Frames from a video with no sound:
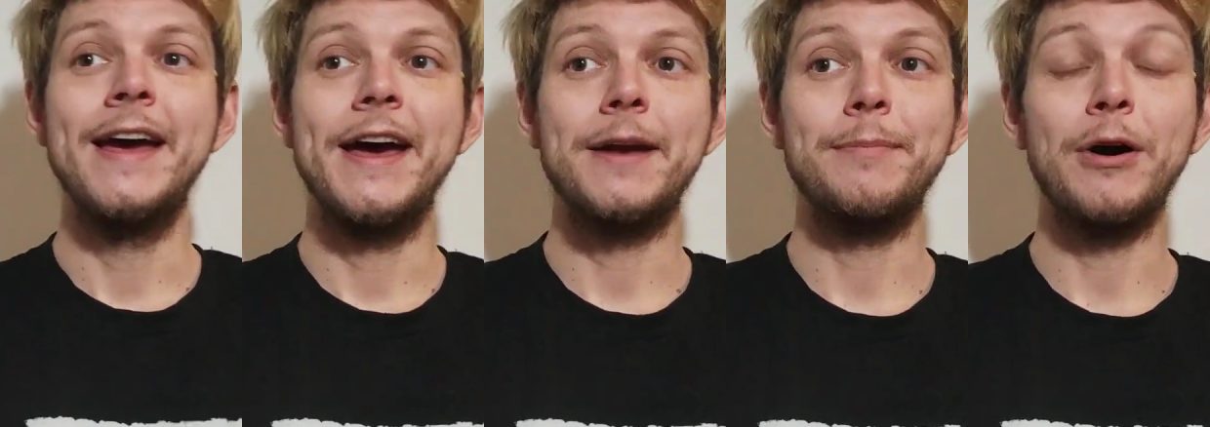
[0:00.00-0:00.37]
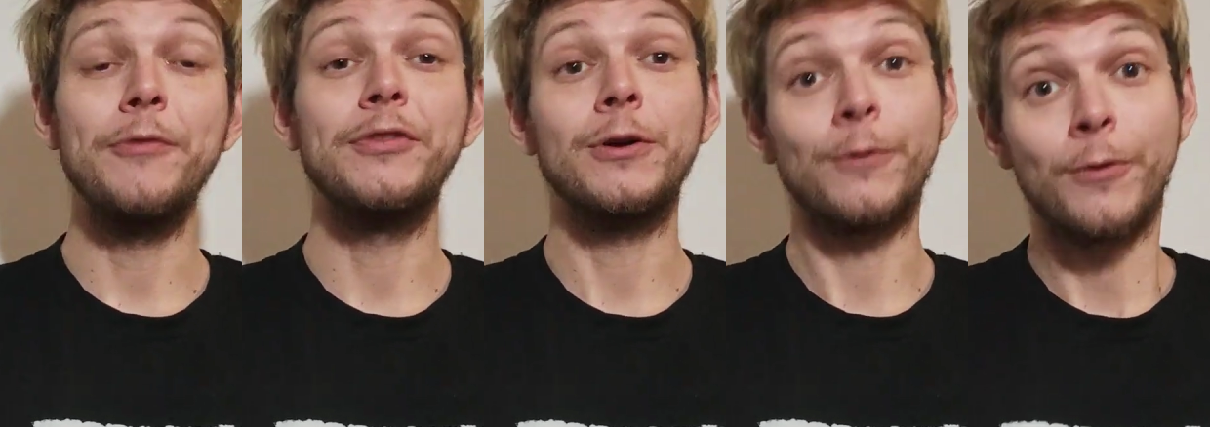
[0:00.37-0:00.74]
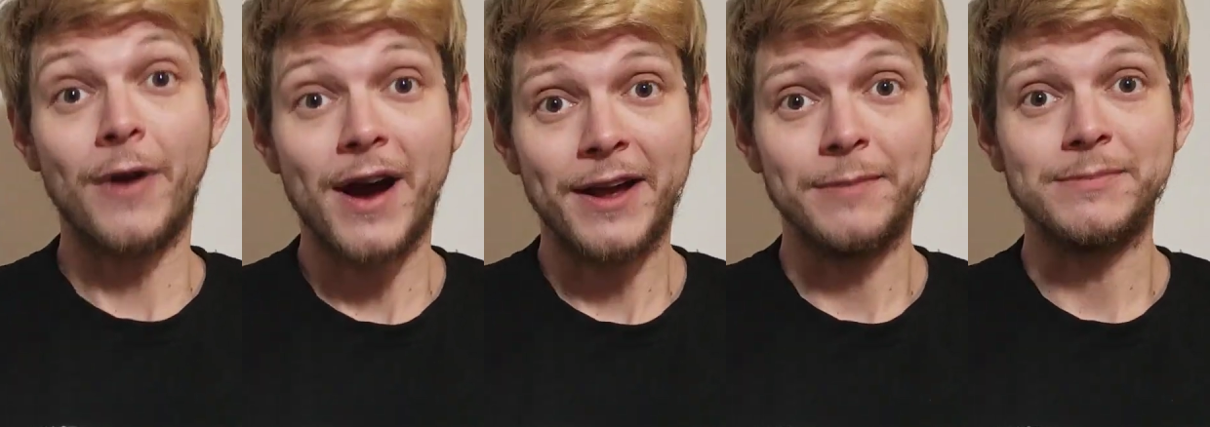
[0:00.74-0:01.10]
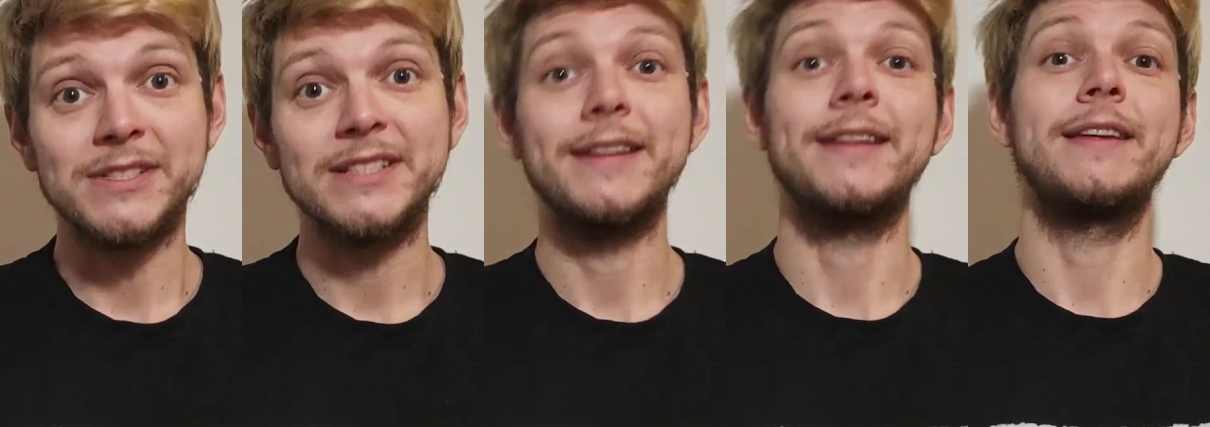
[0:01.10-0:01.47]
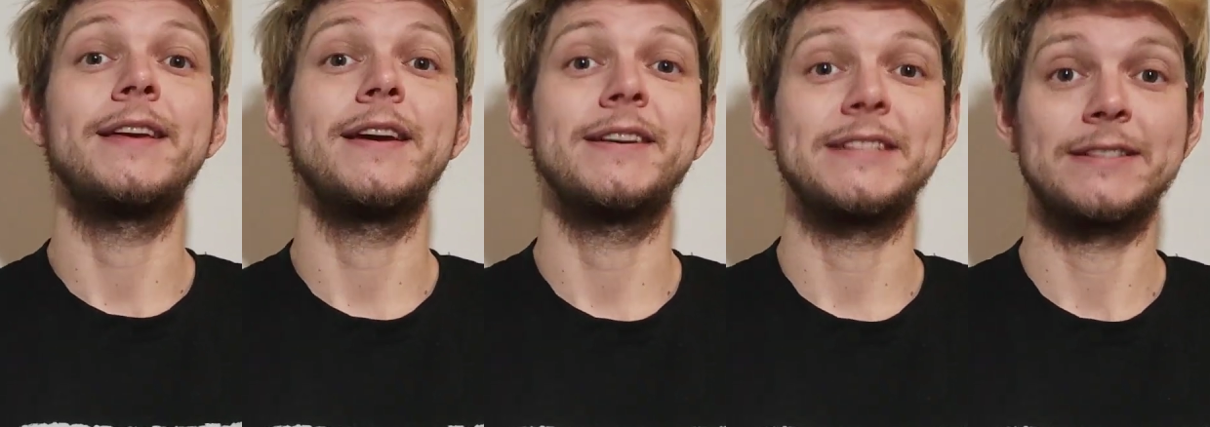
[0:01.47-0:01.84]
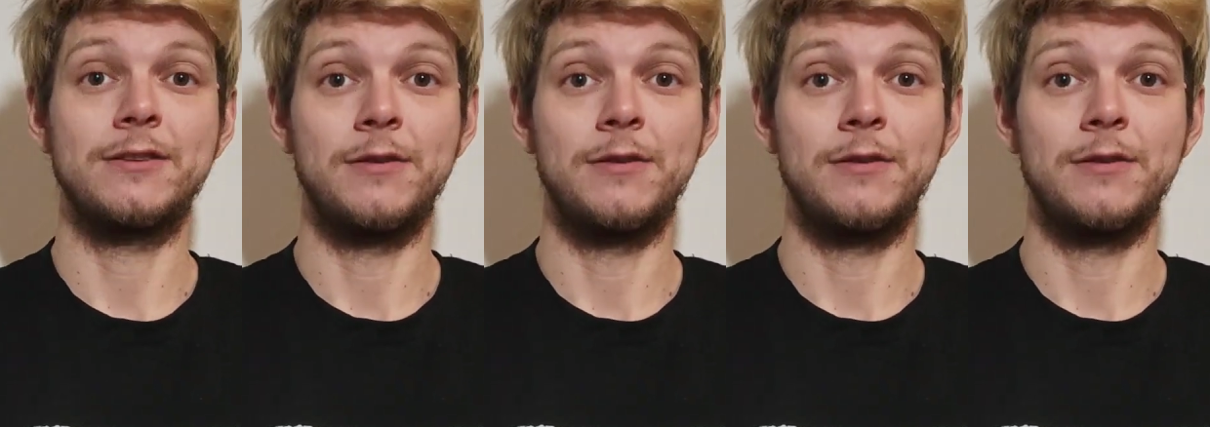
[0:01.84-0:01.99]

and about the crimes he has